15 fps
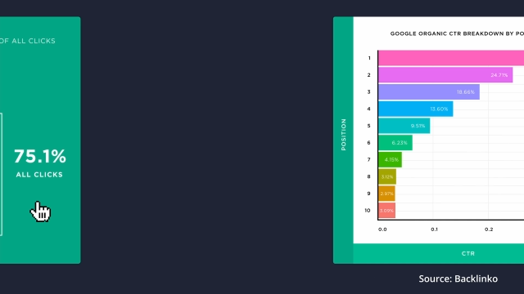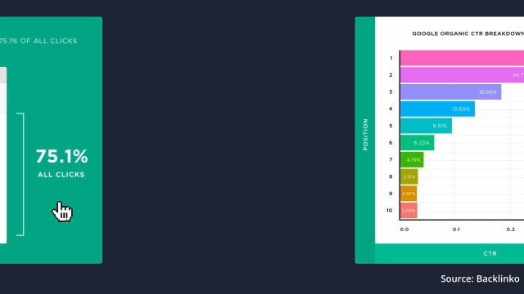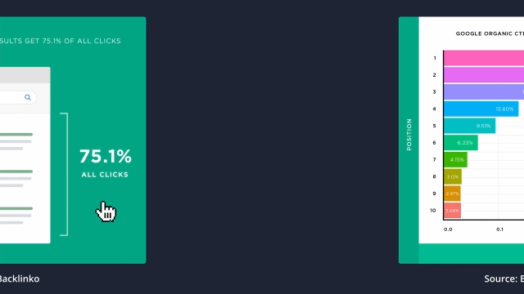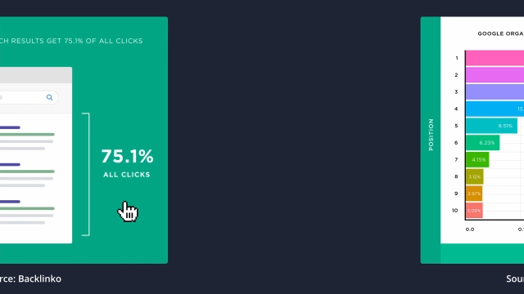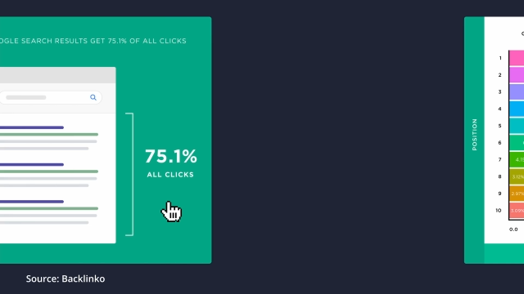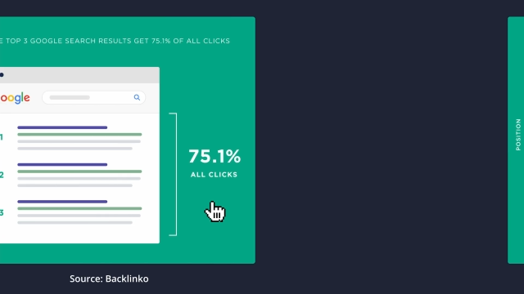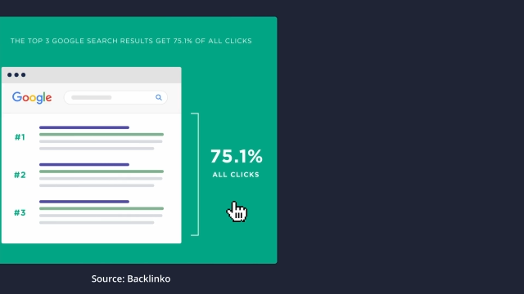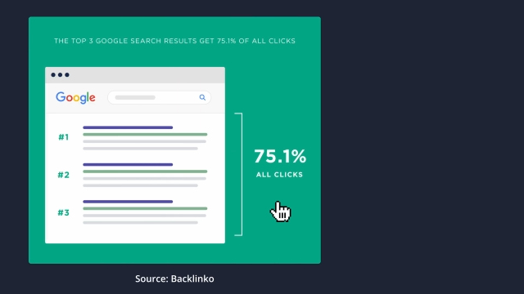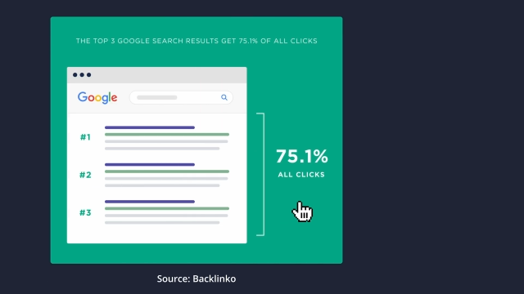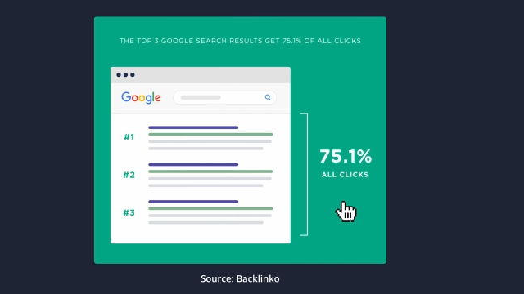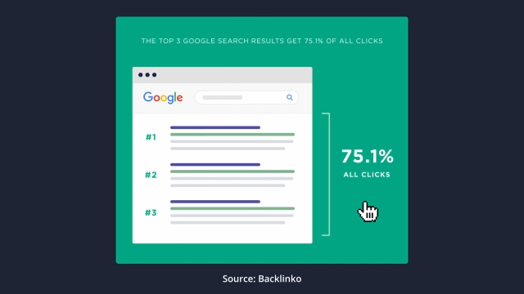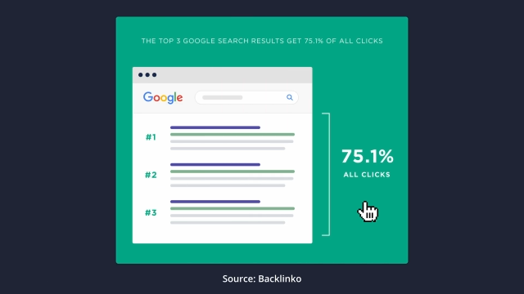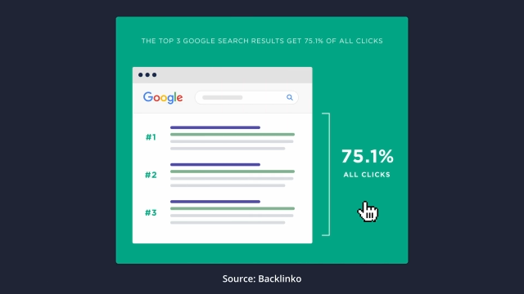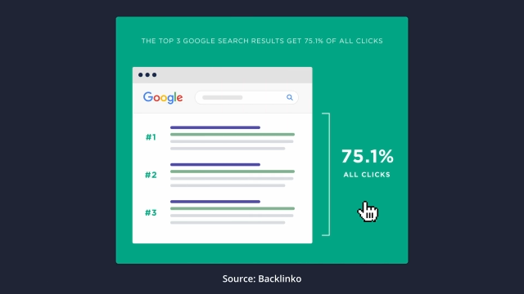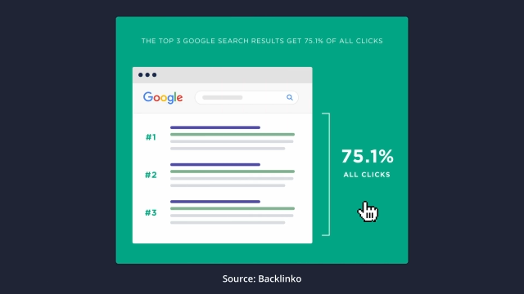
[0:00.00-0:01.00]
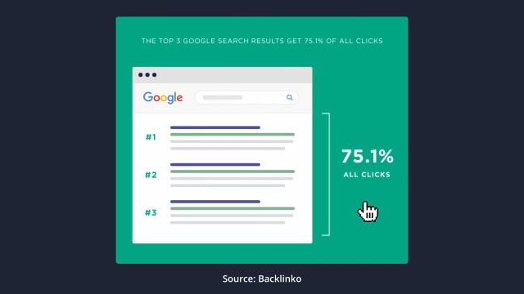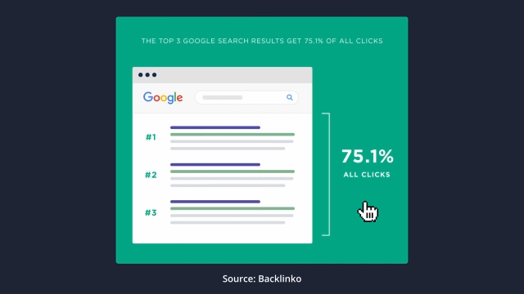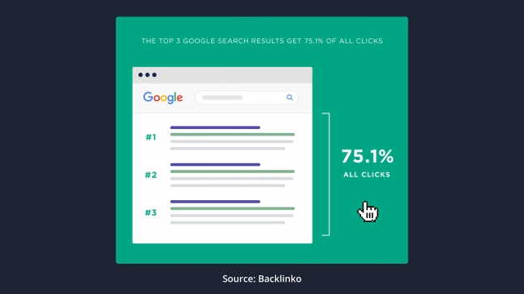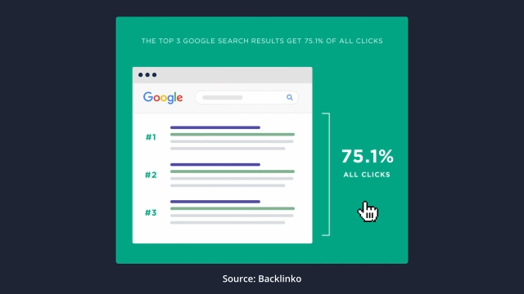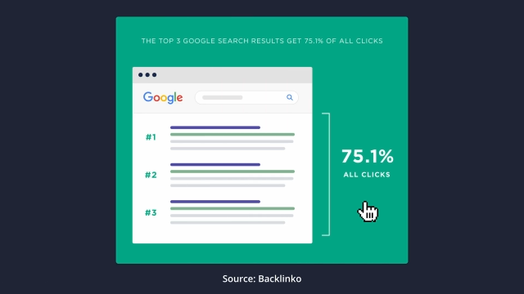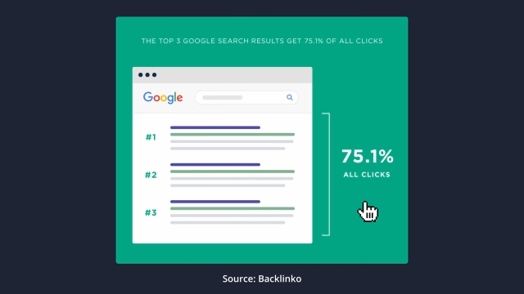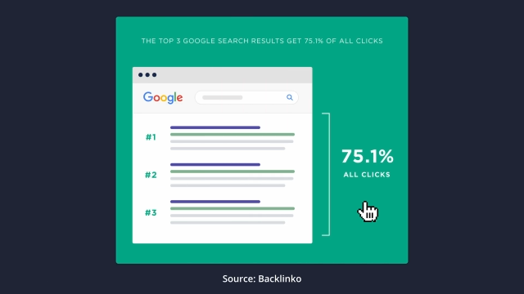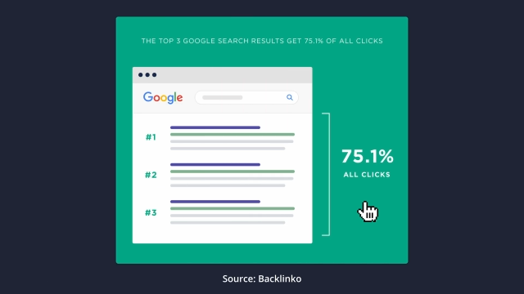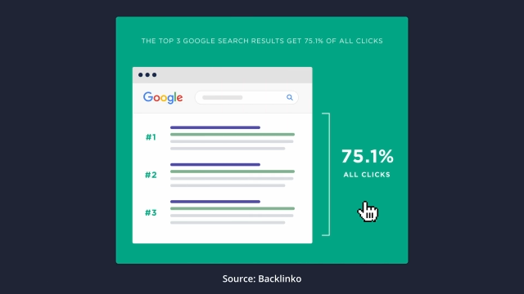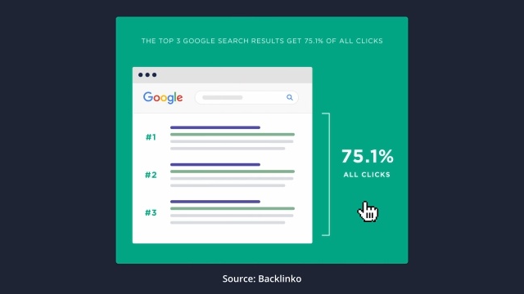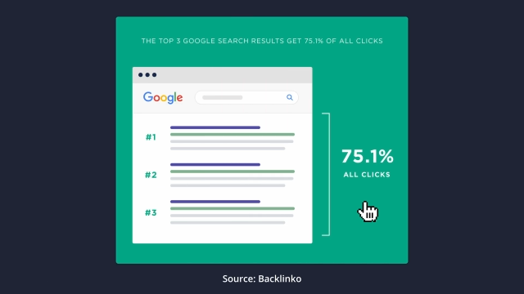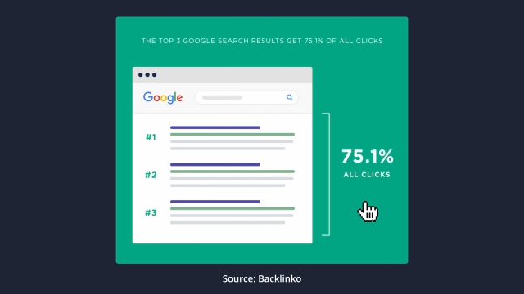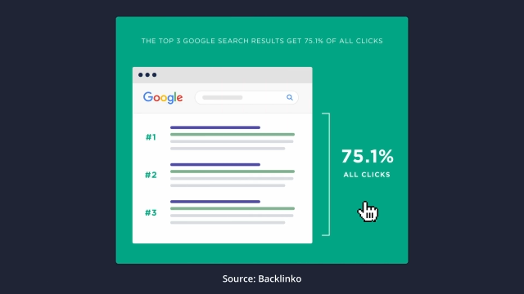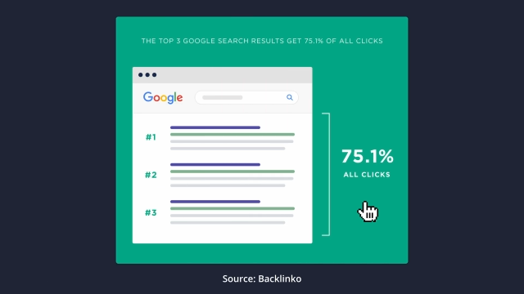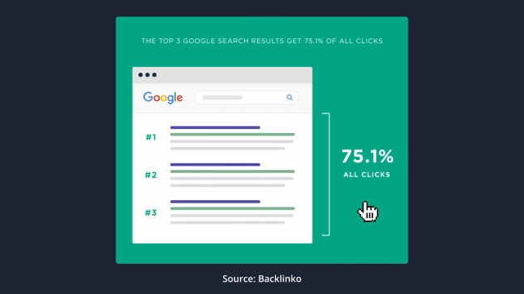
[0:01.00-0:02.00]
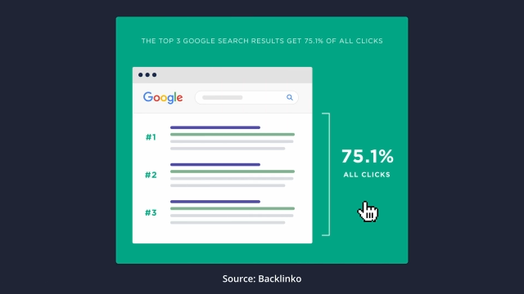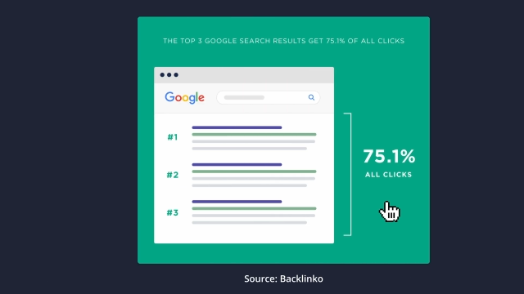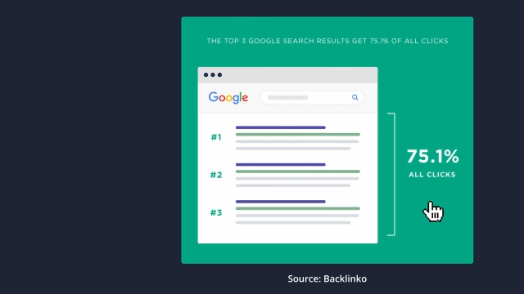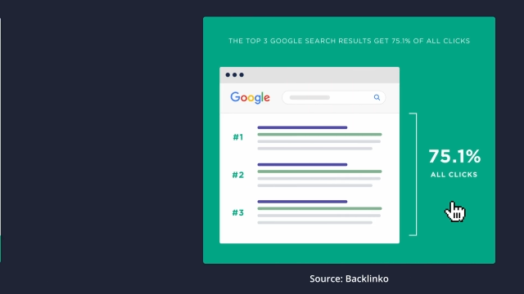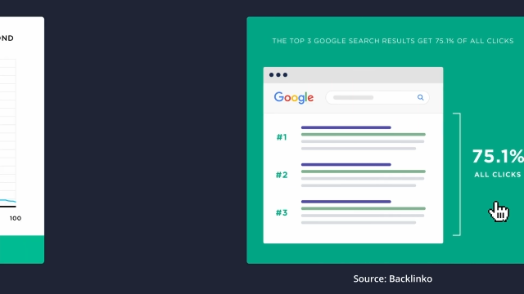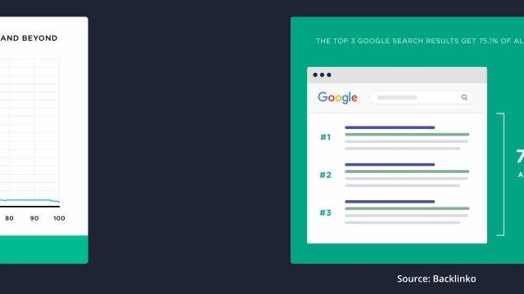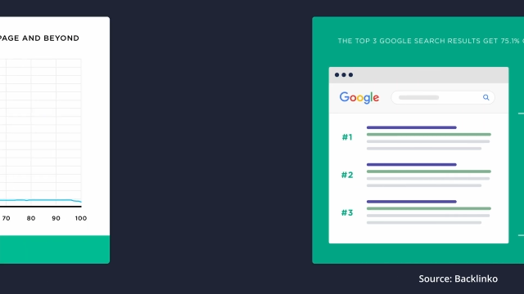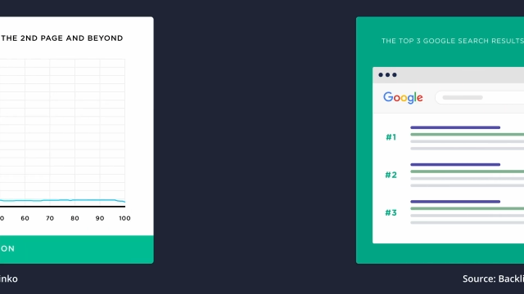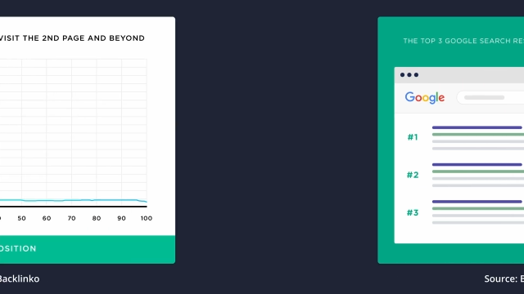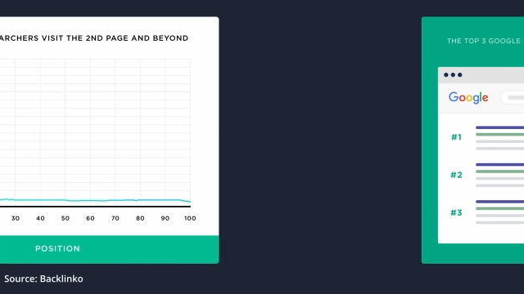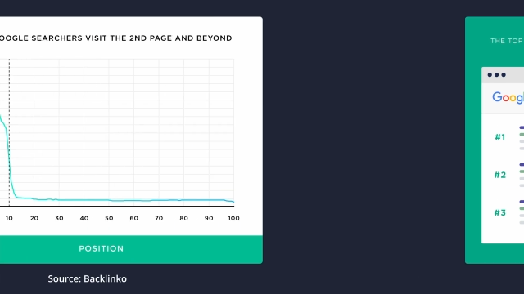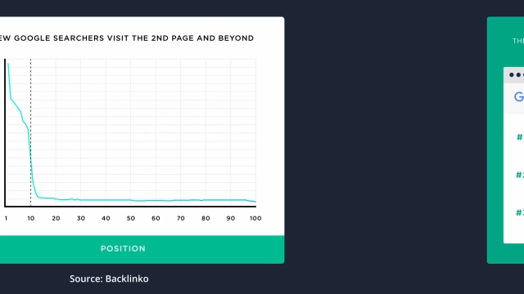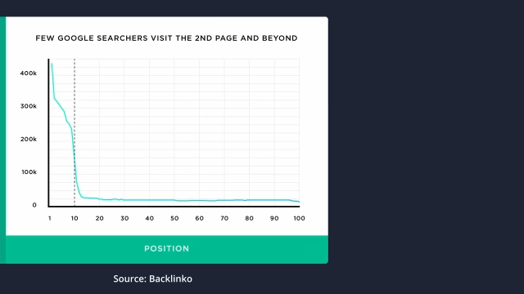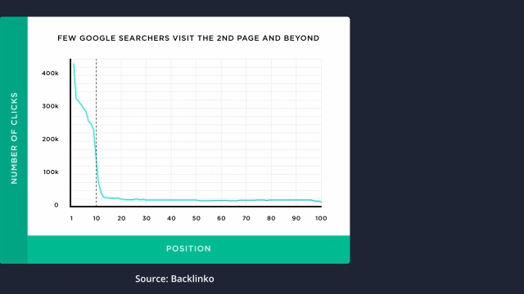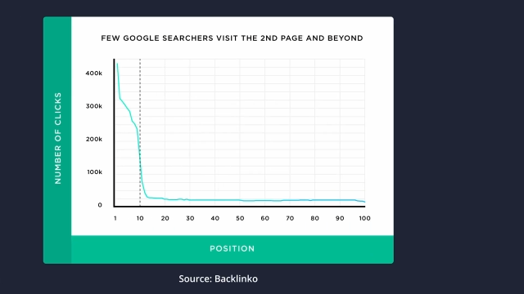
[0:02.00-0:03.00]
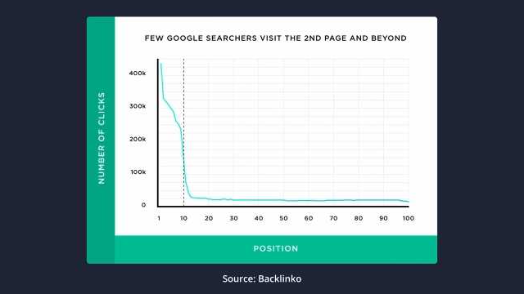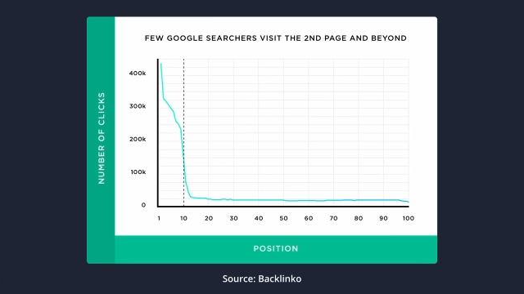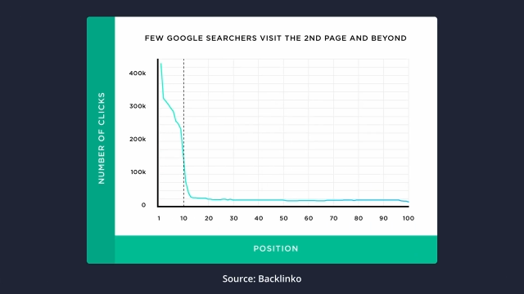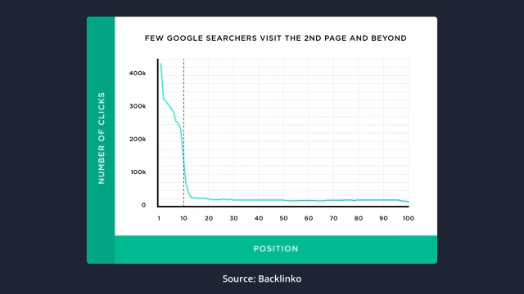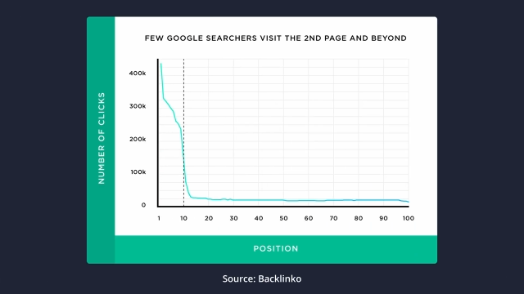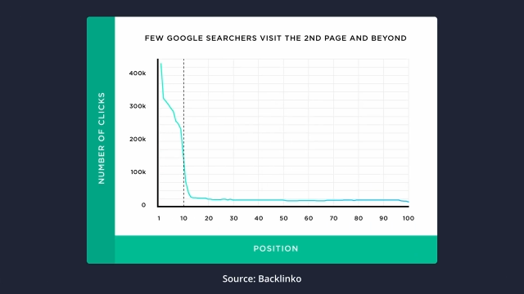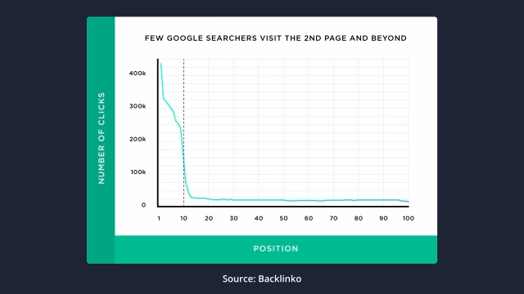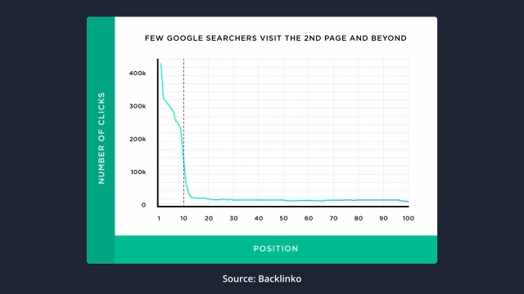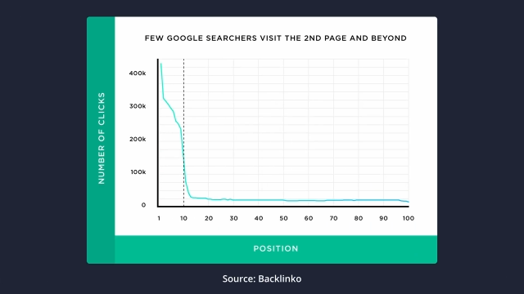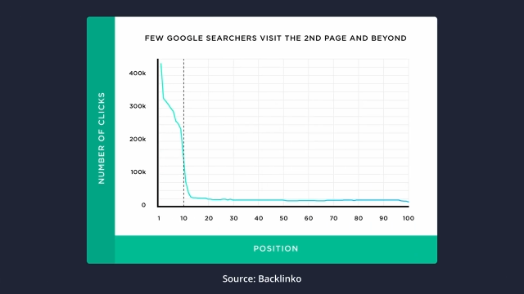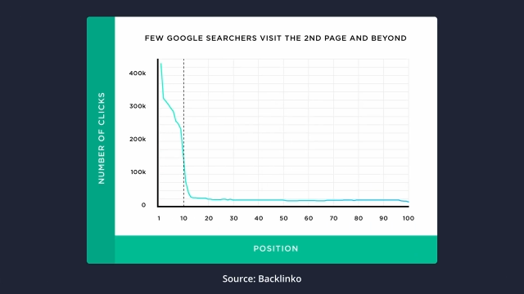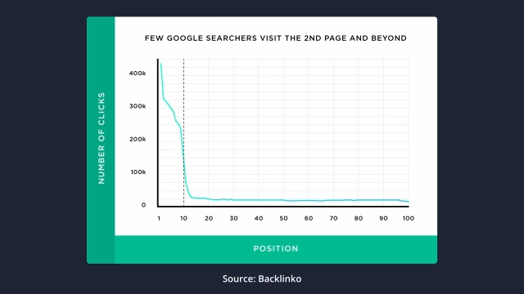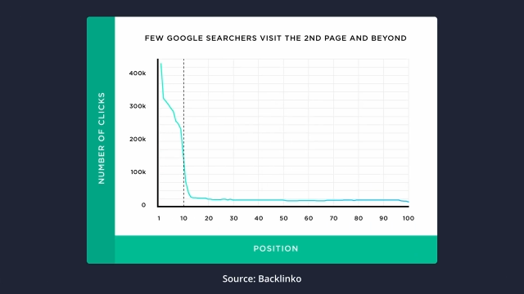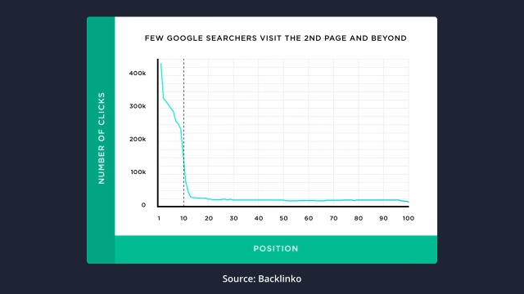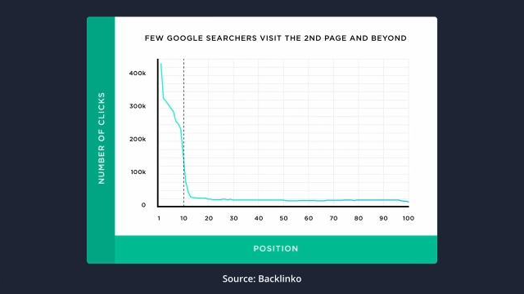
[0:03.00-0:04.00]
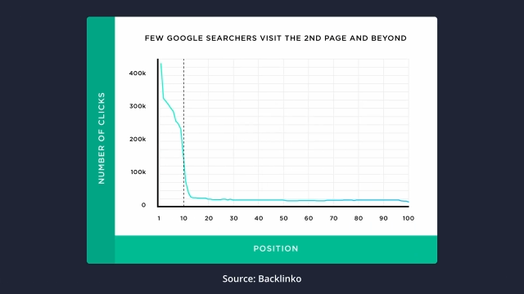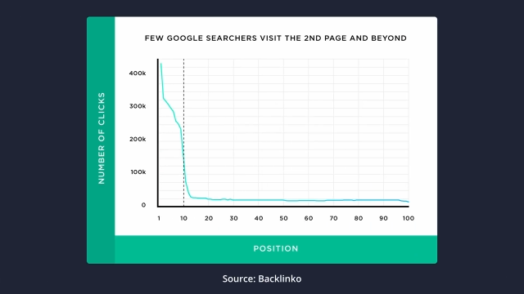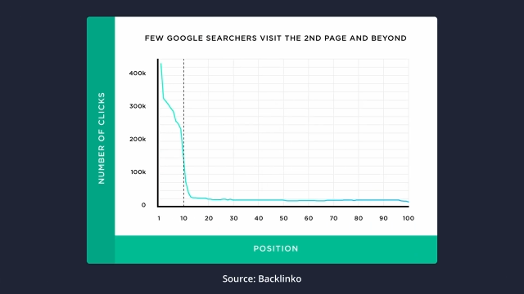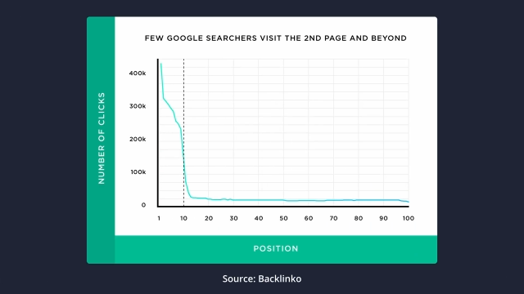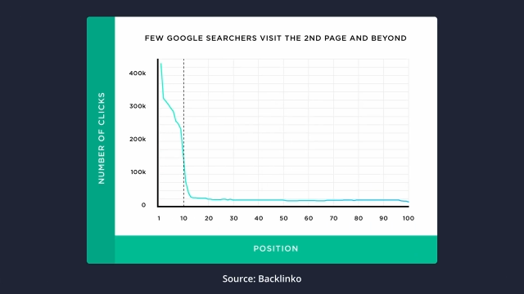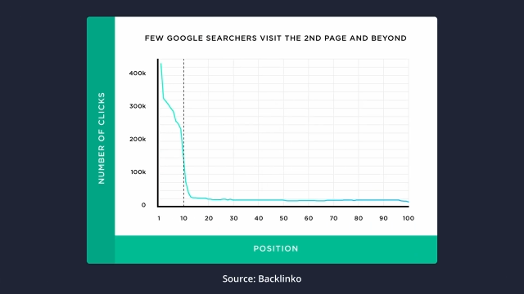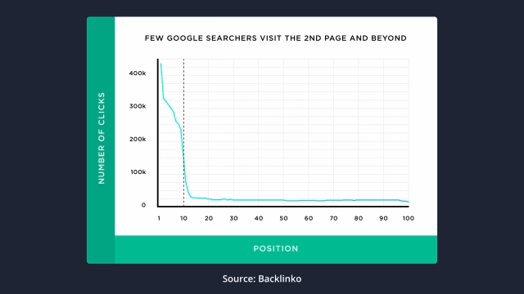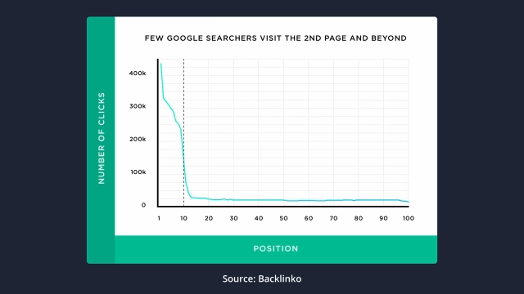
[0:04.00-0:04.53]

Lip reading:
[unreadable: no face in view]